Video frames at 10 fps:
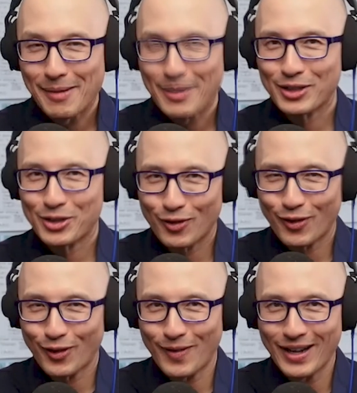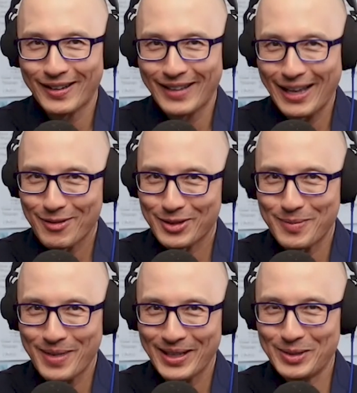And I'm not sure, for the record, that I
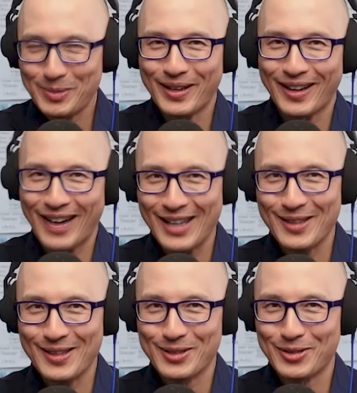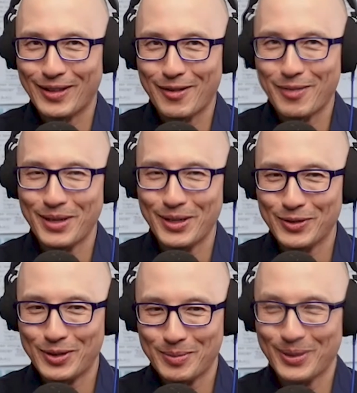was the main speaker either, so that would
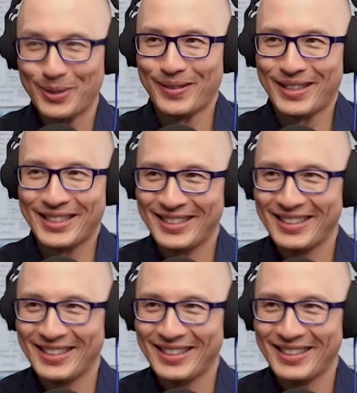be news to both of